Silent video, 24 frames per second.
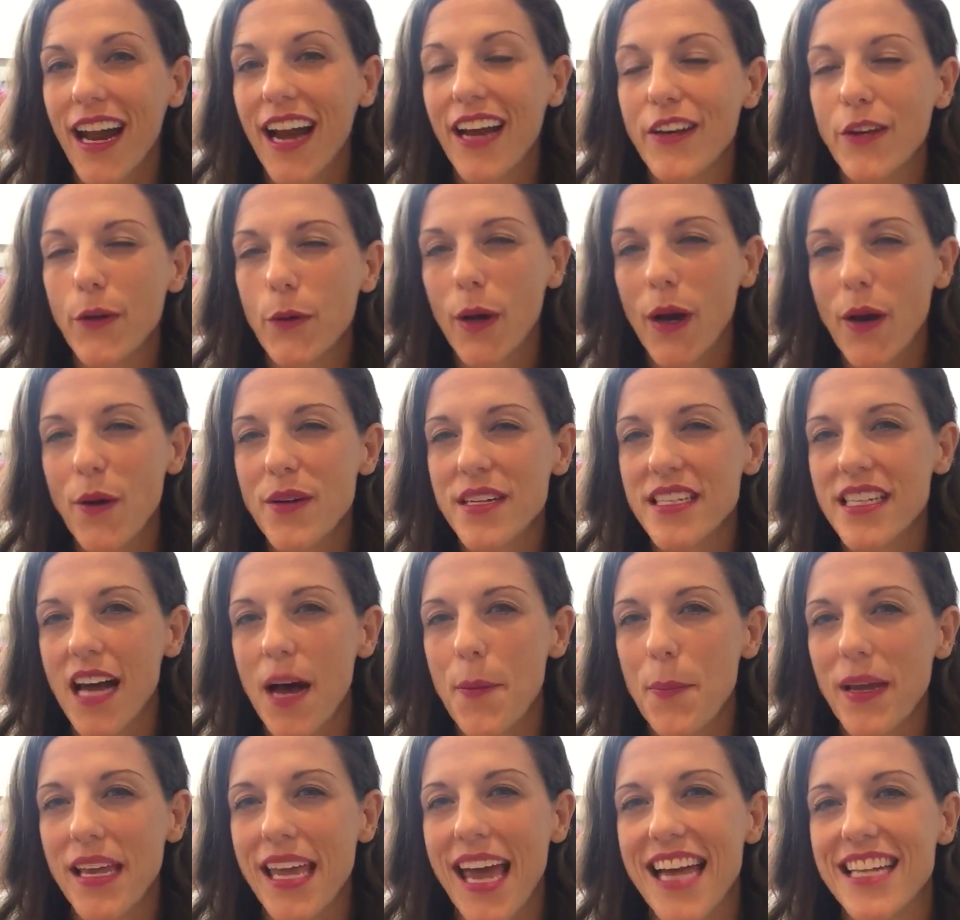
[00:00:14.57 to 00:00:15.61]
I knew I was
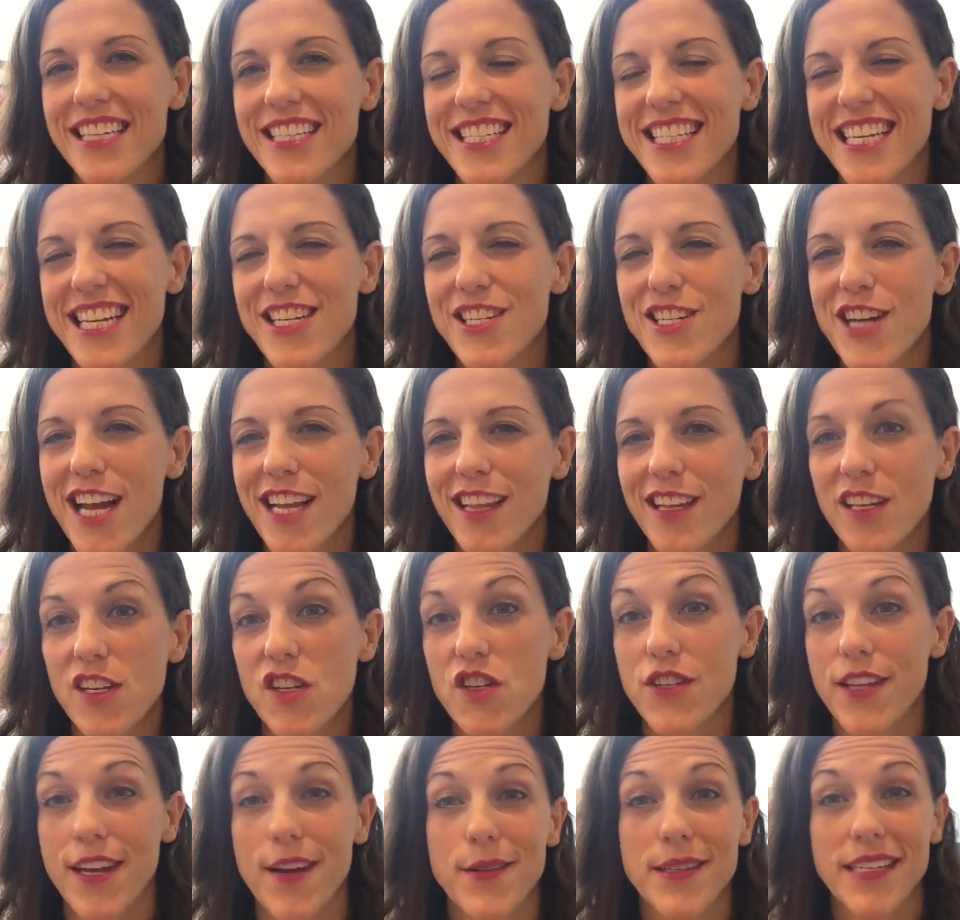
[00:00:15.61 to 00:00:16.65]
up against a
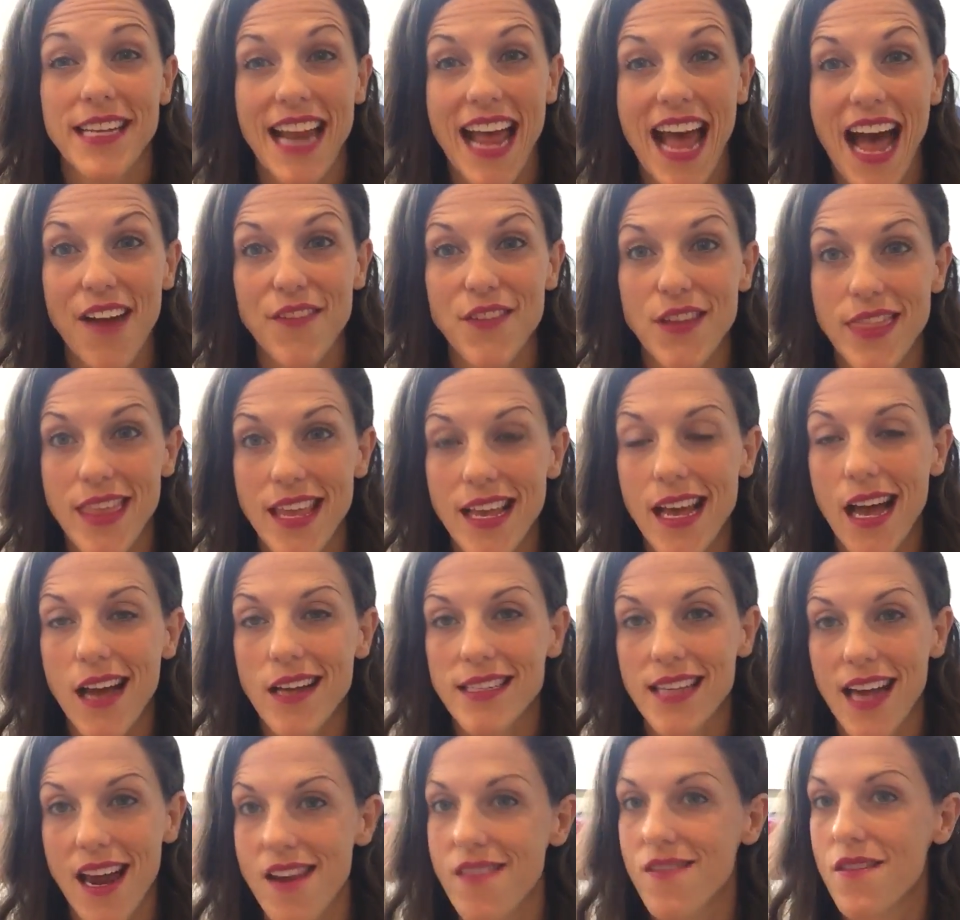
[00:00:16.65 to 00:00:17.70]
challenge that I was gonna have to think
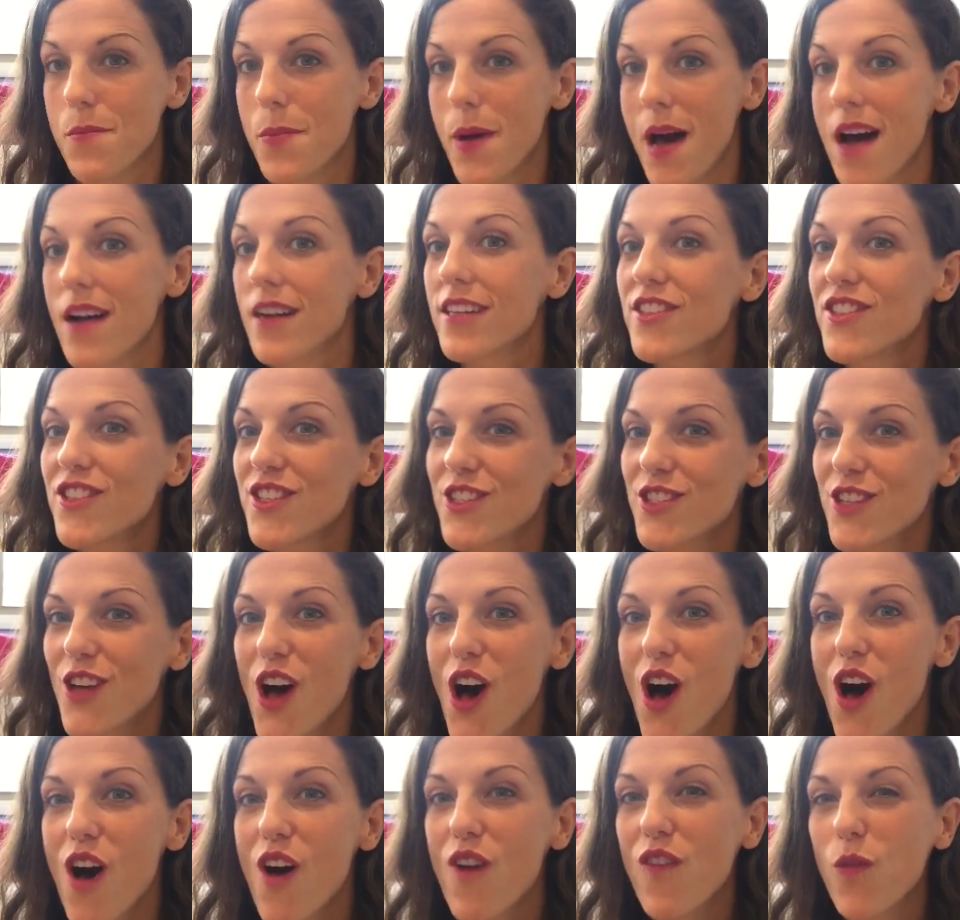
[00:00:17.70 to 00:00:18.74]
outside of the box to
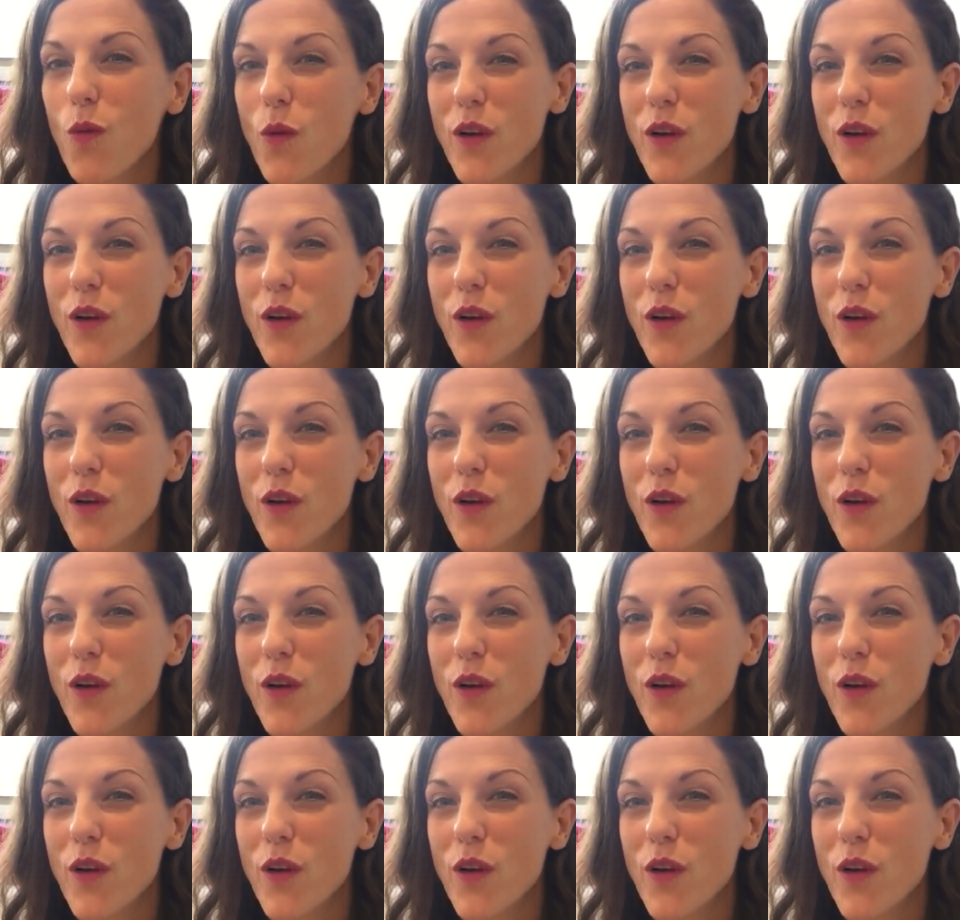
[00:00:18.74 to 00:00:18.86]
solve,